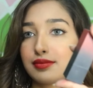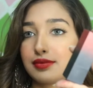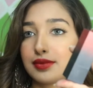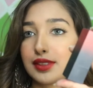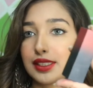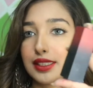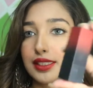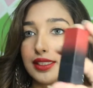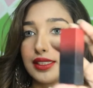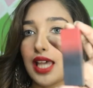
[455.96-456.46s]

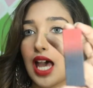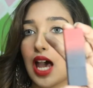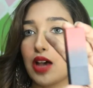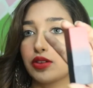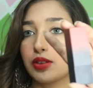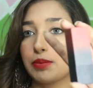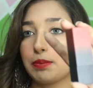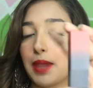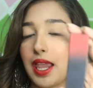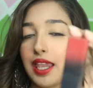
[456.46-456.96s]
This is how
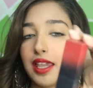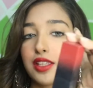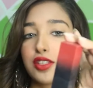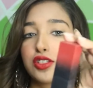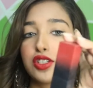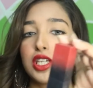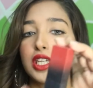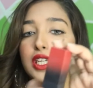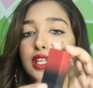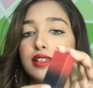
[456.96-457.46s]
the
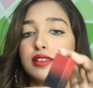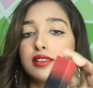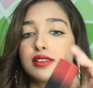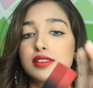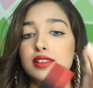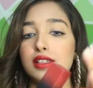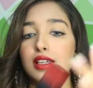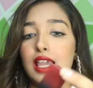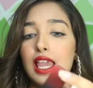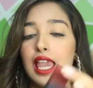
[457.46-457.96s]
packaging is,
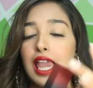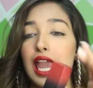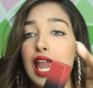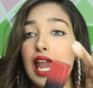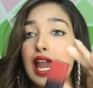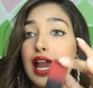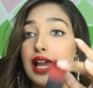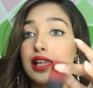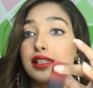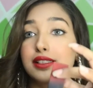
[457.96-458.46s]

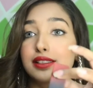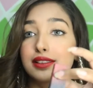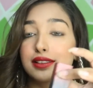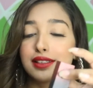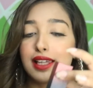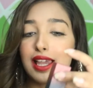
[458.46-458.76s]
and